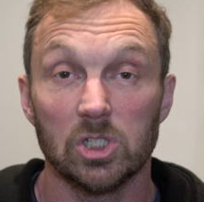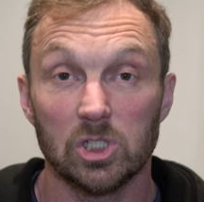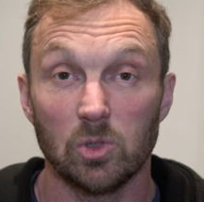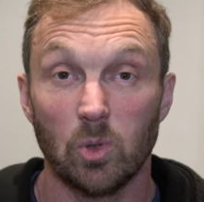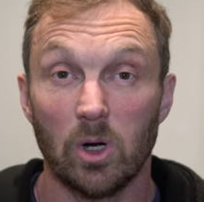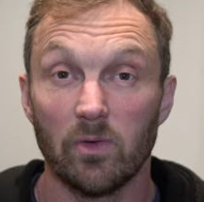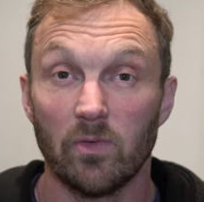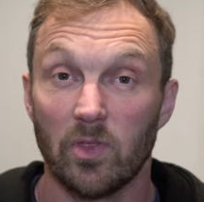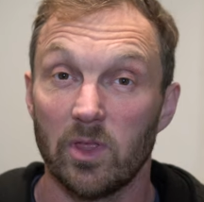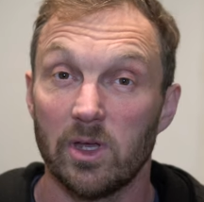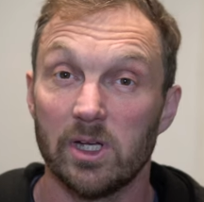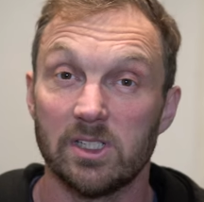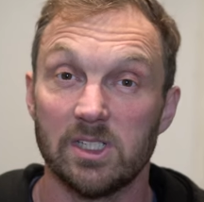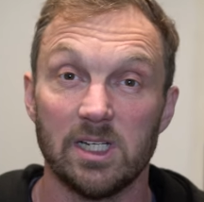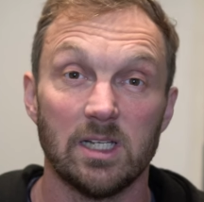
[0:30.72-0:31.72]

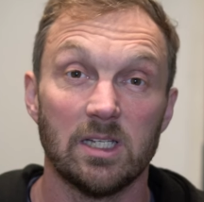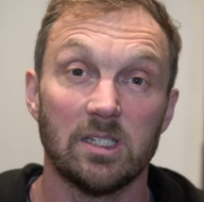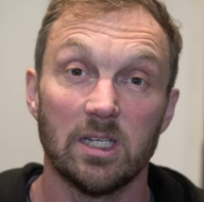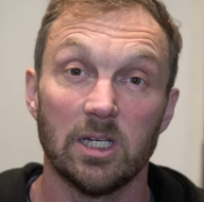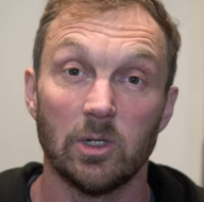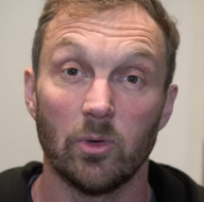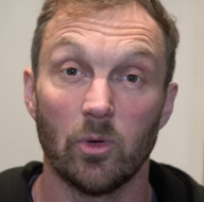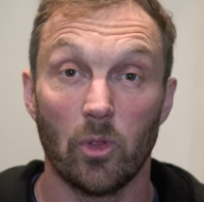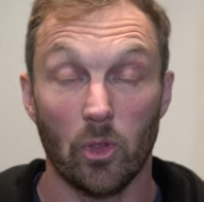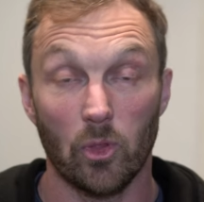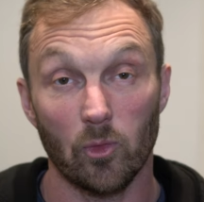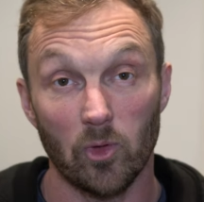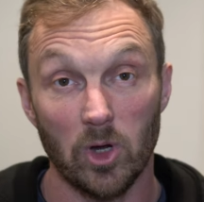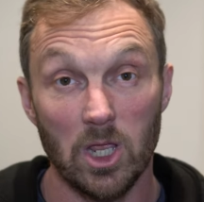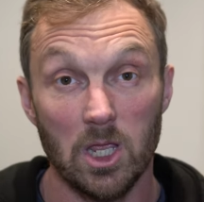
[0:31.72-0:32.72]
12:30 till
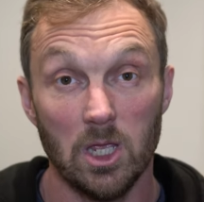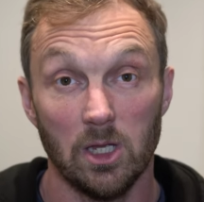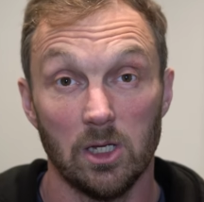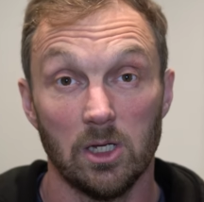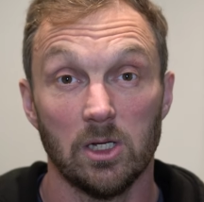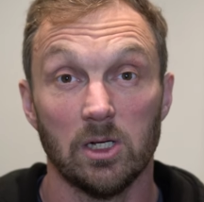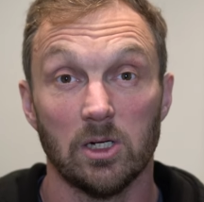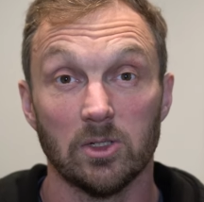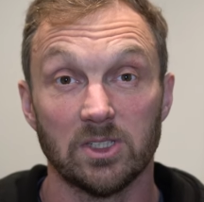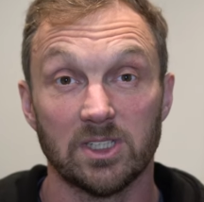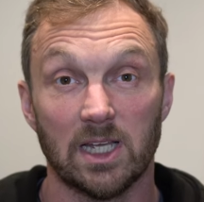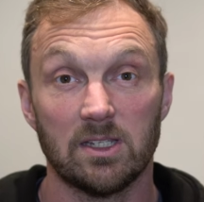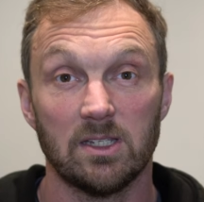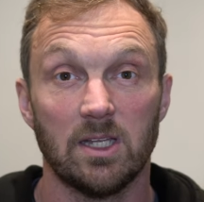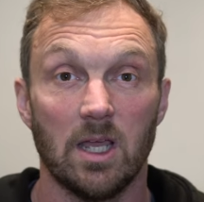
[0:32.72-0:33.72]
3 on
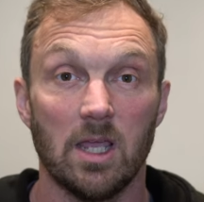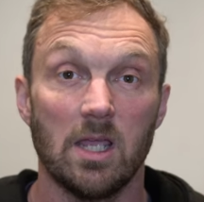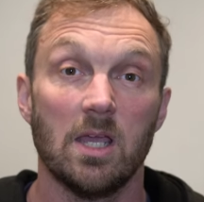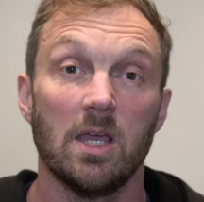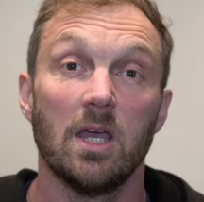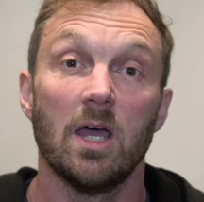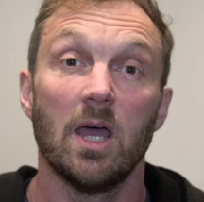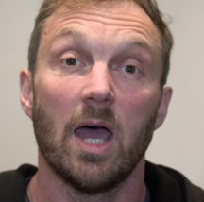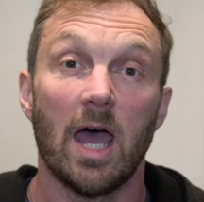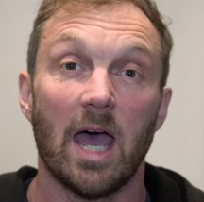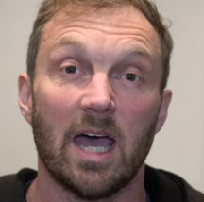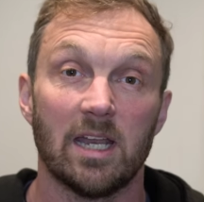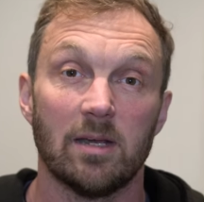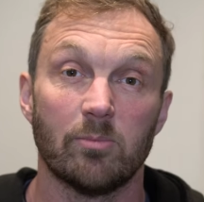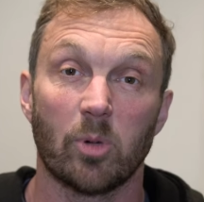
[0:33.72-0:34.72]
Saturday,
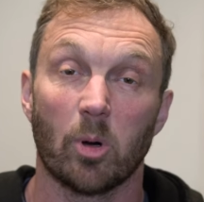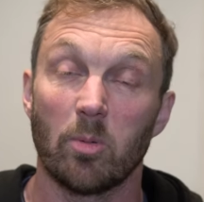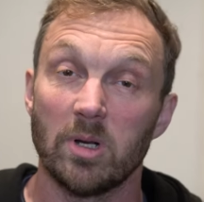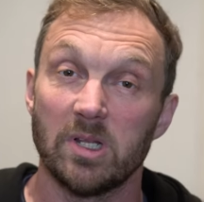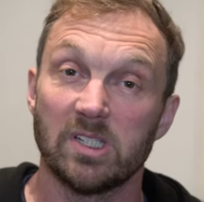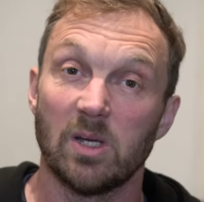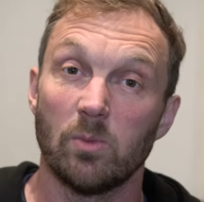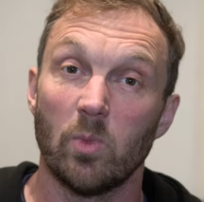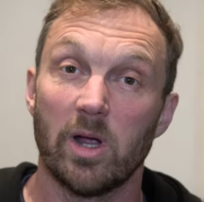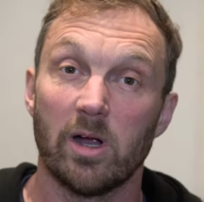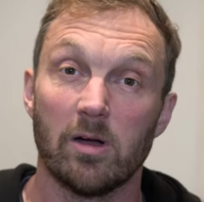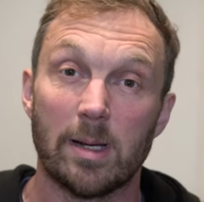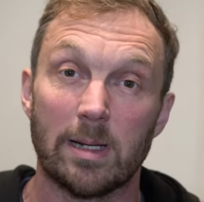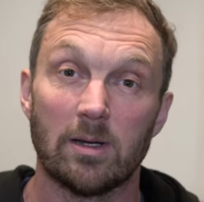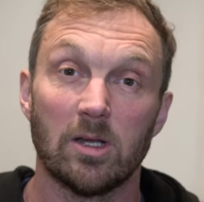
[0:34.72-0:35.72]
and probably
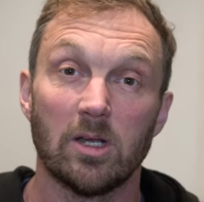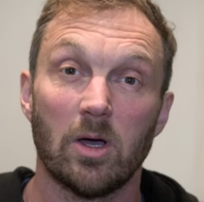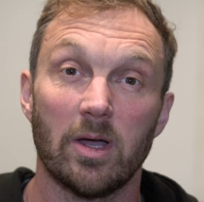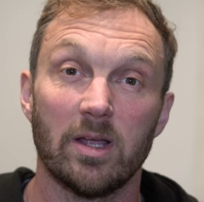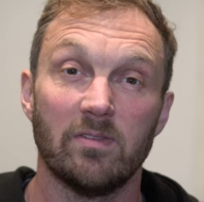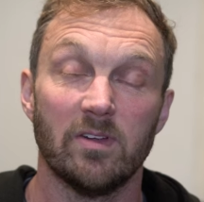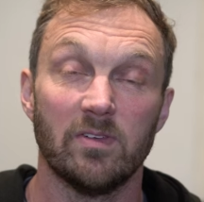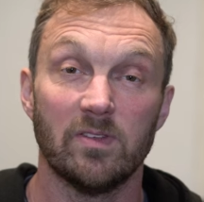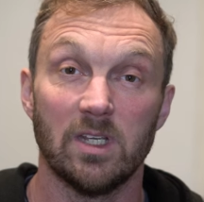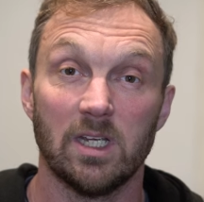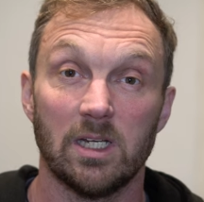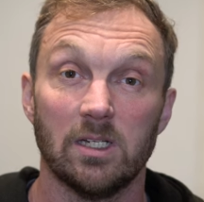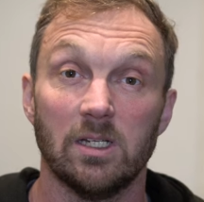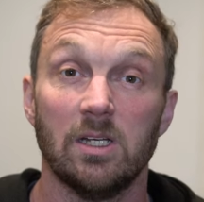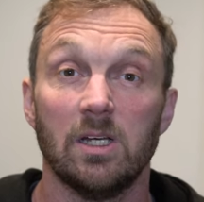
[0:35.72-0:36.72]
somewhere around
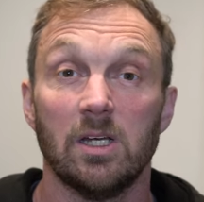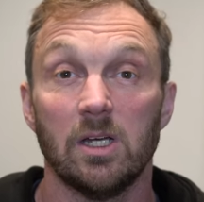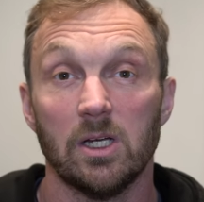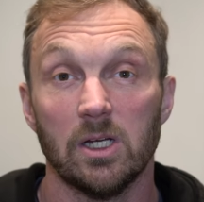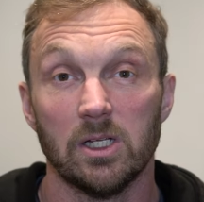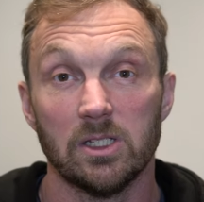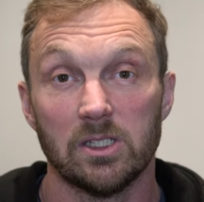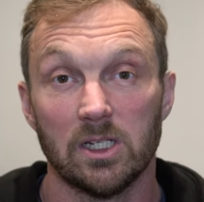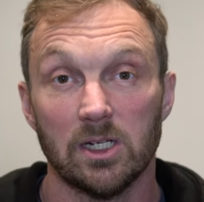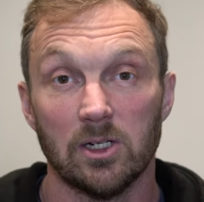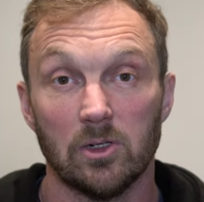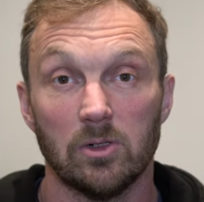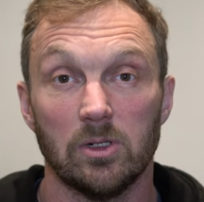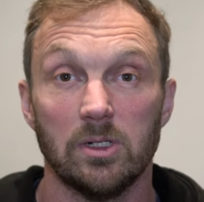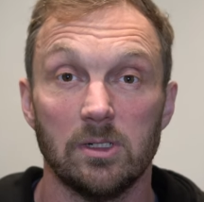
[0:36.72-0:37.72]
9:15
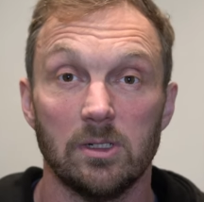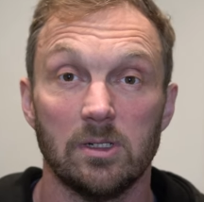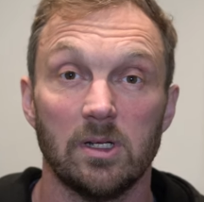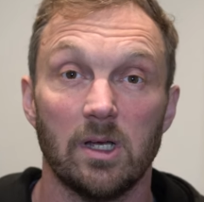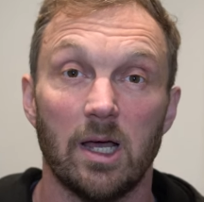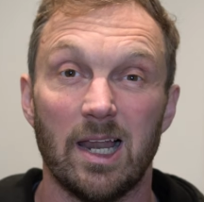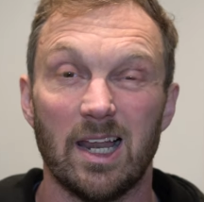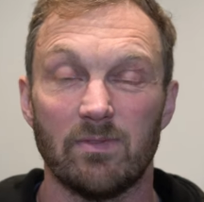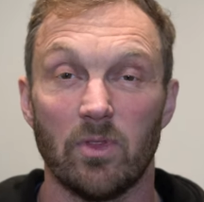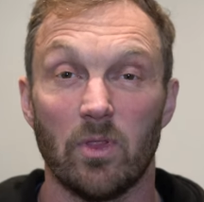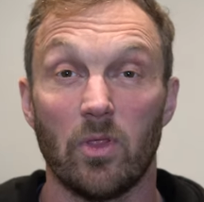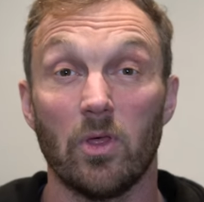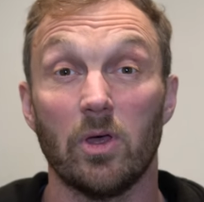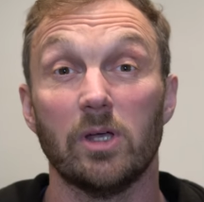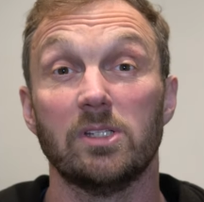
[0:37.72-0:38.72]
until
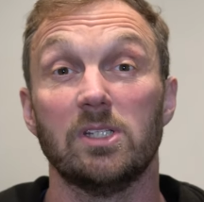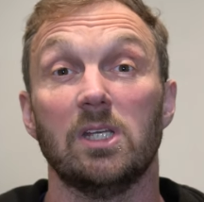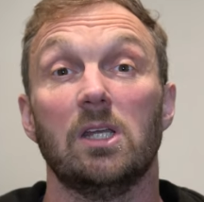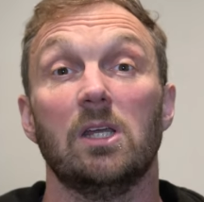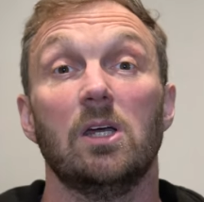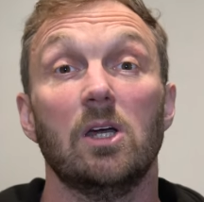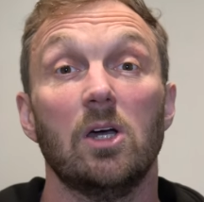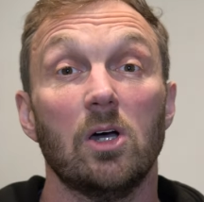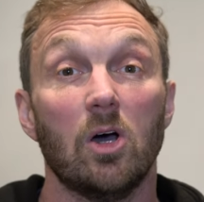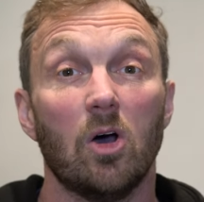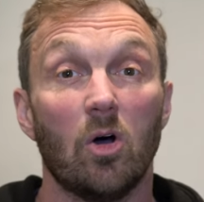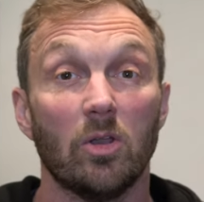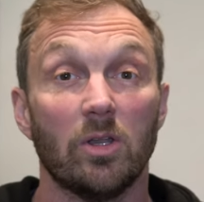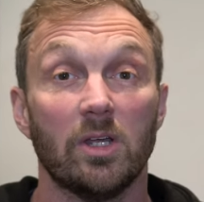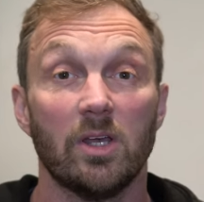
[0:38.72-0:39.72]
11:30
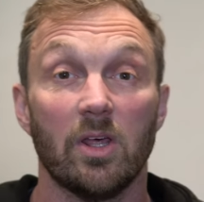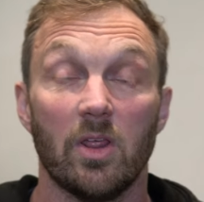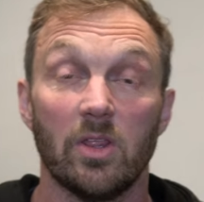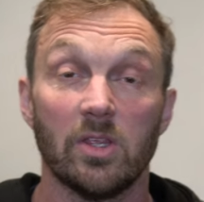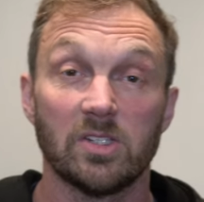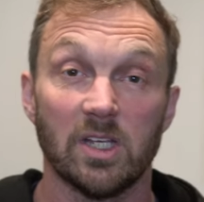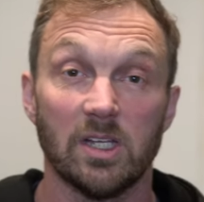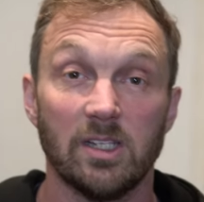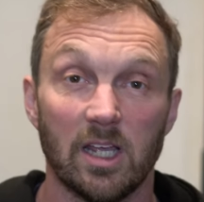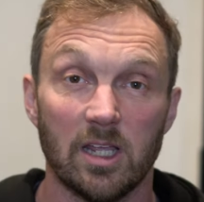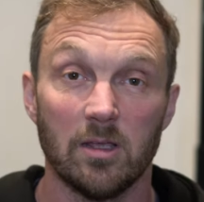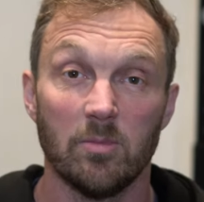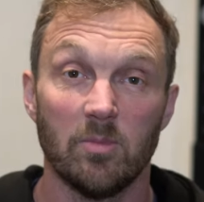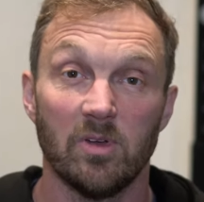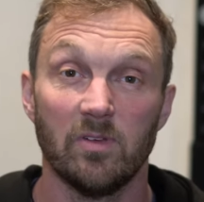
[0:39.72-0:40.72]
on Sunday.
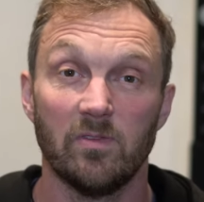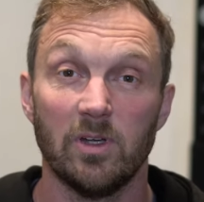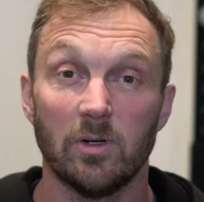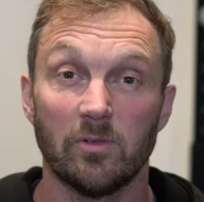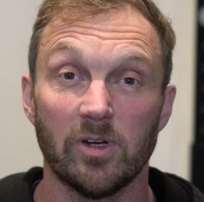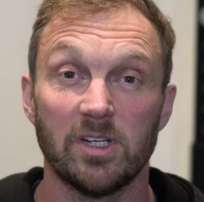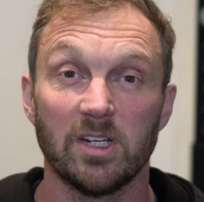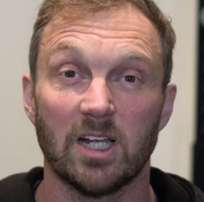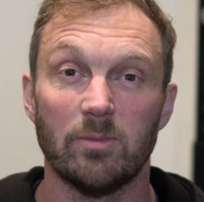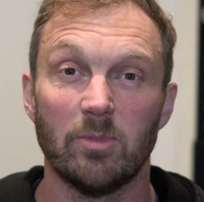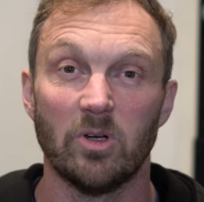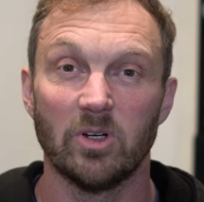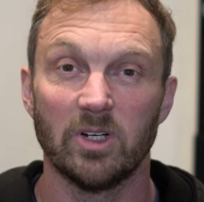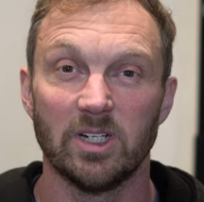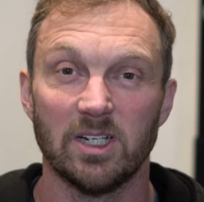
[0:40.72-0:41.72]
Feel free to come
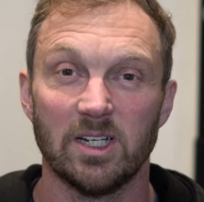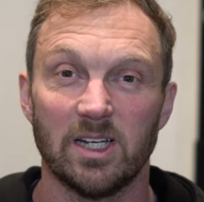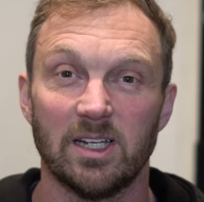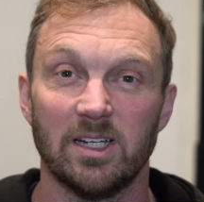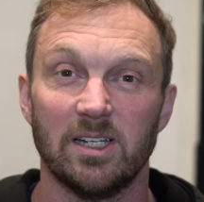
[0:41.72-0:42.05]
along and